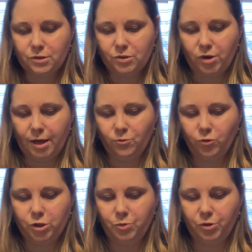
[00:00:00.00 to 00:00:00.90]
So I'm
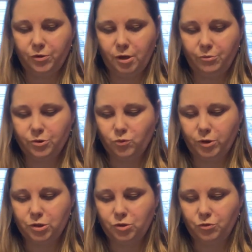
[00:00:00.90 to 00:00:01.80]
going to put the numbers
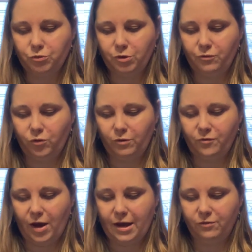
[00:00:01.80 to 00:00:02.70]
1, 2, 3, 4,
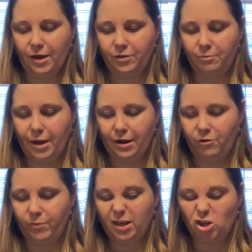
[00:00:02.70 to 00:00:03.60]
5 on the back
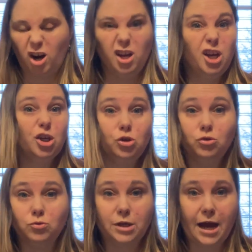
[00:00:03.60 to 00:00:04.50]
of my jar. You
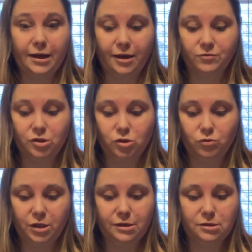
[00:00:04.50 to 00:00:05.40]
do not have to do
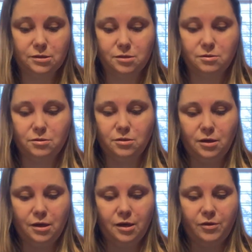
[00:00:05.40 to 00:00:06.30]
this.
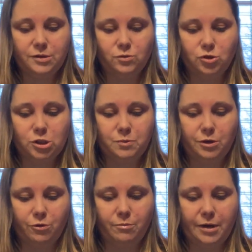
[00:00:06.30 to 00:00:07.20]
This will just be
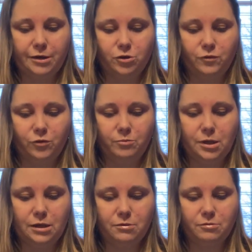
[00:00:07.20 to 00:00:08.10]
a reminder for
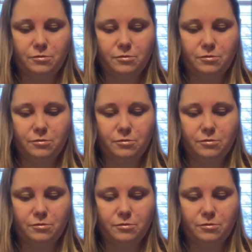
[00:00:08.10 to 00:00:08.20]
me.